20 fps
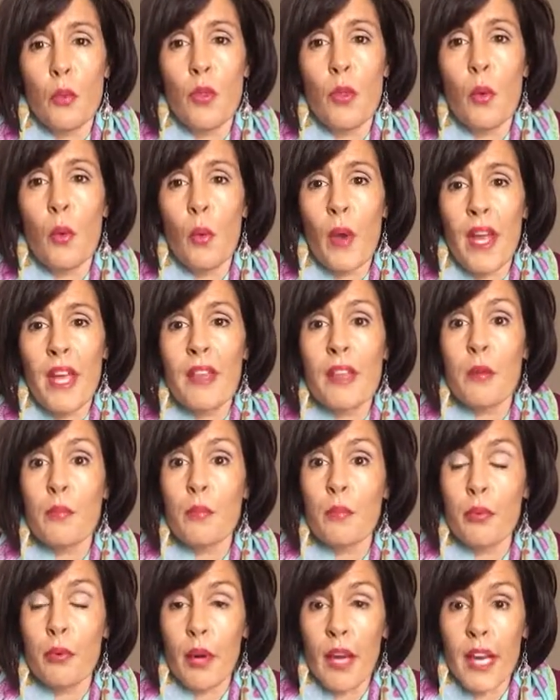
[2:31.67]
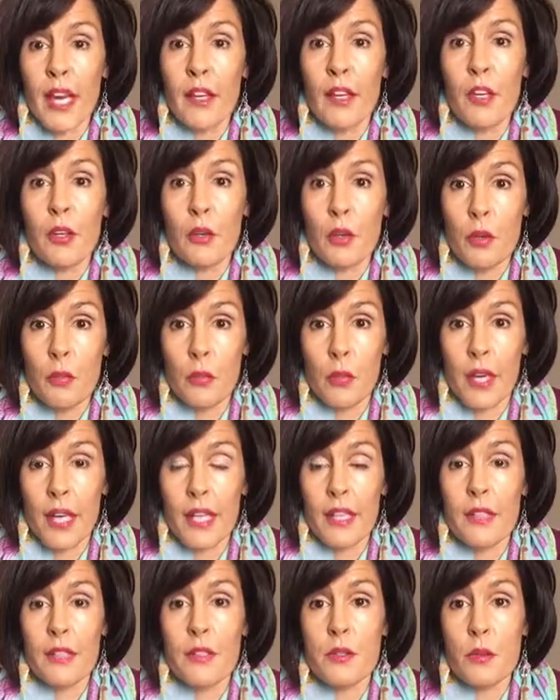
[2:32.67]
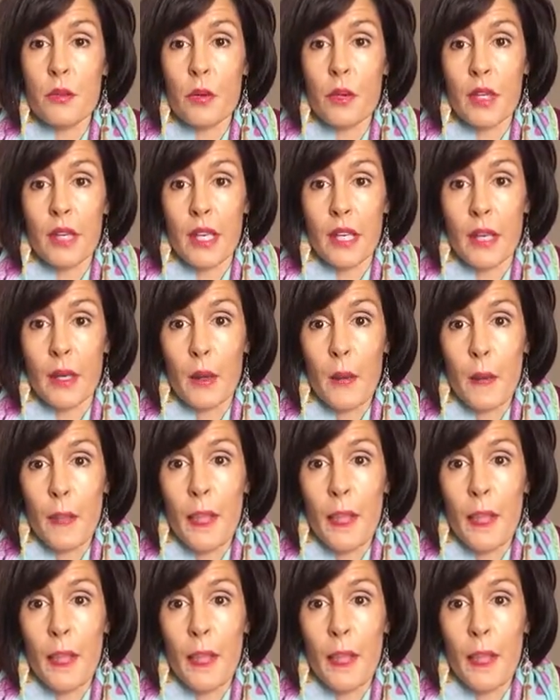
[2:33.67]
the way the brain and your brain is working.